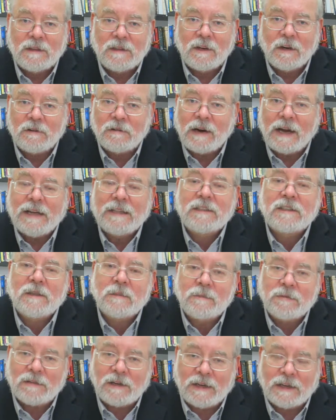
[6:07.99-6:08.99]

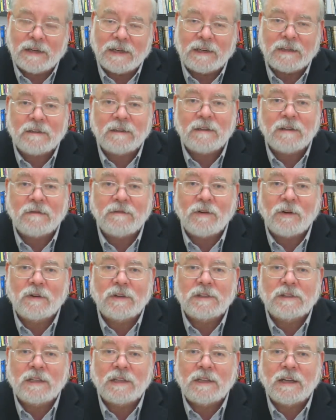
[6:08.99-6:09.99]
horizon planning,
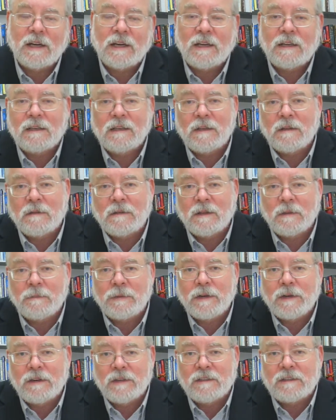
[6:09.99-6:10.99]
focusing on the
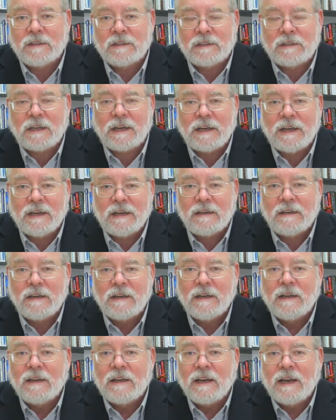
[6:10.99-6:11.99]
period just ahead
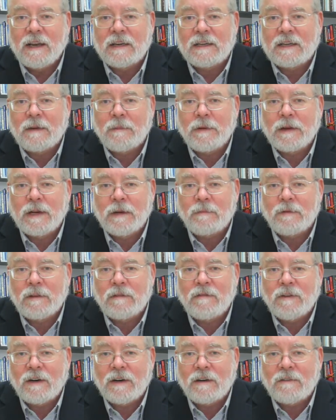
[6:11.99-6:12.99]
and coming up with
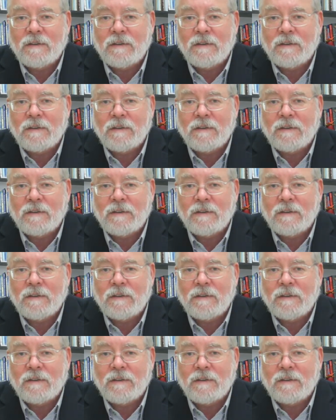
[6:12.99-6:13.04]
very,